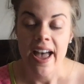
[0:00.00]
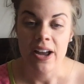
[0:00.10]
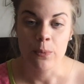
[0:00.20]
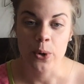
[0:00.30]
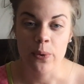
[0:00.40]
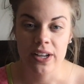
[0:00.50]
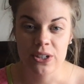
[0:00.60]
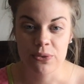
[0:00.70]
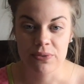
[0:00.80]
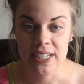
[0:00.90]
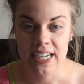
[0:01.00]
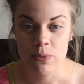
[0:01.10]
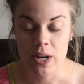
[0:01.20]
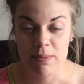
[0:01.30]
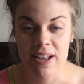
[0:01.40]
and we're going to read
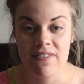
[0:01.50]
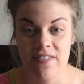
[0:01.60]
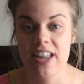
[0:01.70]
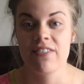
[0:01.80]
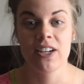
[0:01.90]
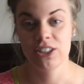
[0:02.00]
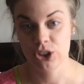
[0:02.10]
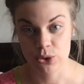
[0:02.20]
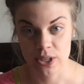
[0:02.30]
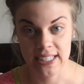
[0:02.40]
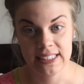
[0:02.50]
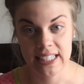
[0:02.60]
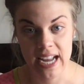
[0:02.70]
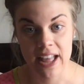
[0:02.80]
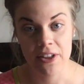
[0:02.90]
one of my favorite stories
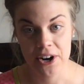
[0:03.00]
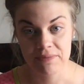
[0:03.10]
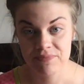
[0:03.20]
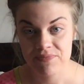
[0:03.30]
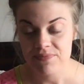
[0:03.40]
together.